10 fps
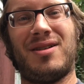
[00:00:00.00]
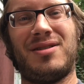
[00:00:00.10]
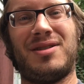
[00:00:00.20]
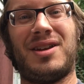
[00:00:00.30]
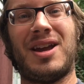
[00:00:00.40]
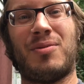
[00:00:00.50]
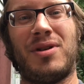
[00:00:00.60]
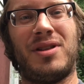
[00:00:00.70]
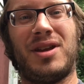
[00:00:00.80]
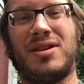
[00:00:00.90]
to get one
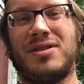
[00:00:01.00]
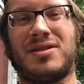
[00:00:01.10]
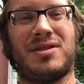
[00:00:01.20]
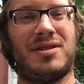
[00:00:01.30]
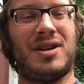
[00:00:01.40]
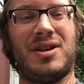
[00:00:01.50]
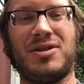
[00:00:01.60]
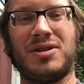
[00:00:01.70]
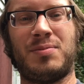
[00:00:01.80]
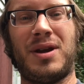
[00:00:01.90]
of these and
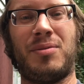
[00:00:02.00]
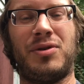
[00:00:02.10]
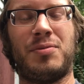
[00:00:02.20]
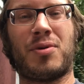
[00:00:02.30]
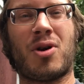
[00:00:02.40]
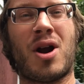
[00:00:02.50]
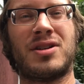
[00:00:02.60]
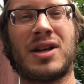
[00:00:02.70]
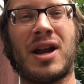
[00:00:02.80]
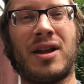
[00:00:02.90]
just be able to
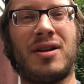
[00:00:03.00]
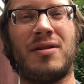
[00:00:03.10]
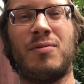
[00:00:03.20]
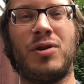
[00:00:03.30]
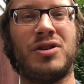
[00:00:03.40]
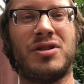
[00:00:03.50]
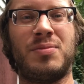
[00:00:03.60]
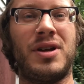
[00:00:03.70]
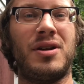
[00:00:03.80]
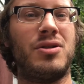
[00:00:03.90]
progress on it would just
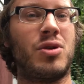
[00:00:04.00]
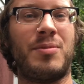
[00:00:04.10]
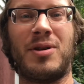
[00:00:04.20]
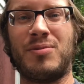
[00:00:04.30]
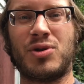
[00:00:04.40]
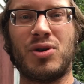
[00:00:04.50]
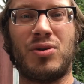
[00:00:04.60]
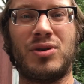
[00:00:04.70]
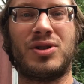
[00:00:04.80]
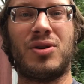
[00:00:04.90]
be a dream come true.
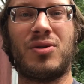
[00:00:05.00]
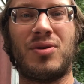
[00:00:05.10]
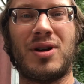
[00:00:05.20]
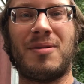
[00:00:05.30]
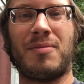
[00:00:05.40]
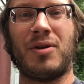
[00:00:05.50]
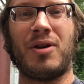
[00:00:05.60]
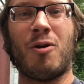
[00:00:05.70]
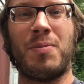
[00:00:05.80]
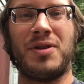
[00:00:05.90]
So I'm really
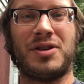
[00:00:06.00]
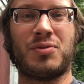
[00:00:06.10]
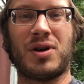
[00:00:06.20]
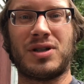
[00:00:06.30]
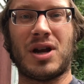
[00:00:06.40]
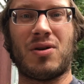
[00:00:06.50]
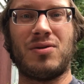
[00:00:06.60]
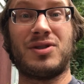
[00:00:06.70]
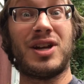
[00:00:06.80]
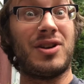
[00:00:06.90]
hoping this works out. Stay